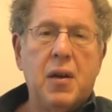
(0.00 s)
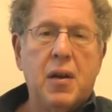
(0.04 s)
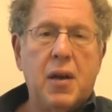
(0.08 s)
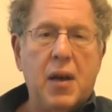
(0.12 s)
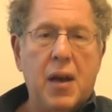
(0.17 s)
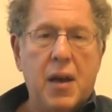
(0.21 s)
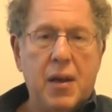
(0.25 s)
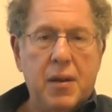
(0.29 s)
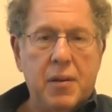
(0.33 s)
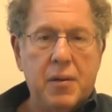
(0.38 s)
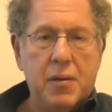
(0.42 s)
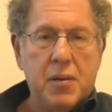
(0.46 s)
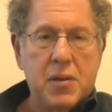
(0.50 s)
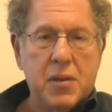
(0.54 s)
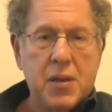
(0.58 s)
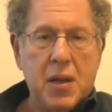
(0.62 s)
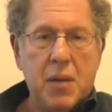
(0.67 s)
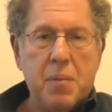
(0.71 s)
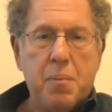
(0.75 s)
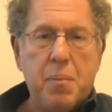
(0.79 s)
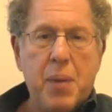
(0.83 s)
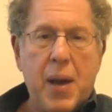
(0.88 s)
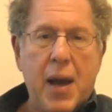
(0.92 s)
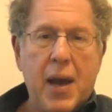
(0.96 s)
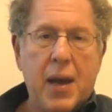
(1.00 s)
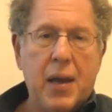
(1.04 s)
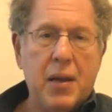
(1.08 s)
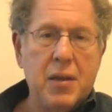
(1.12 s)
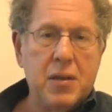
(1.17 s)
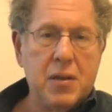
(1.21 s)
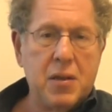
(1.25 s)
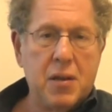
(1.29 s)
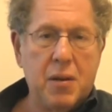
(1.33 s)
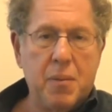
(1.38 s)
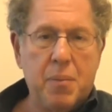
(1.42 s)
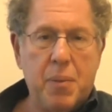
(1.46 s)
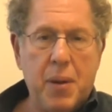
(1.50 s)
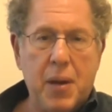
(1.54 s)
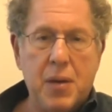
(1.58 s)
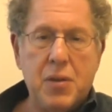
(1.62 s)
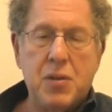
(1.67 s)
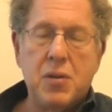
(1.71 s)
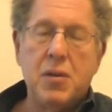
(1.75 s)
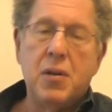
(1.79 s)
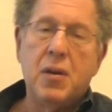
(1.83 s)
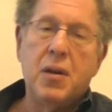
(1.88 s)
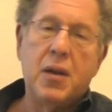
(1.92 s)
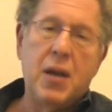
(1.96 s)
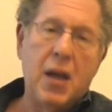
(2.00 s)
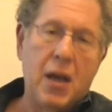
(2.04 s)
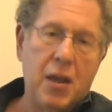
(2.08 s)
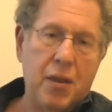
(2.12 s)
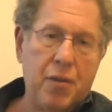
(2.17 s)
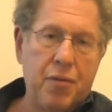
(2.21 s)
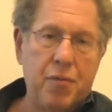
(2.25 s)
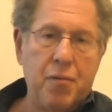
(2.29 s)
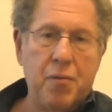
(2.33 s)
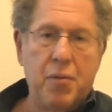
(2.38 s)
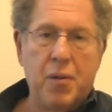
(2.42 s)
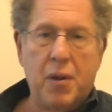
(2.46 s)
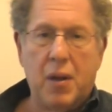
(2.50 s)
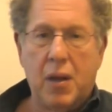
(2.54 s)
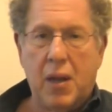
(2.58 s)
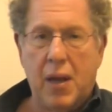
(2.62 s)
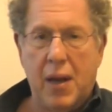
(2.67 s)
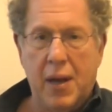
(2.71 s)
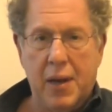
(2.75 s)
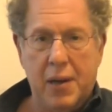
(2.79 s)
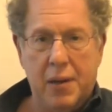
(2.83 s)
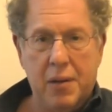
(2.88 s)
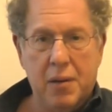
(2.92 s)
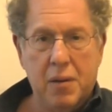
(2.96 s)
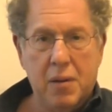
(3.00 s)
and sent back into the patient, again through the light.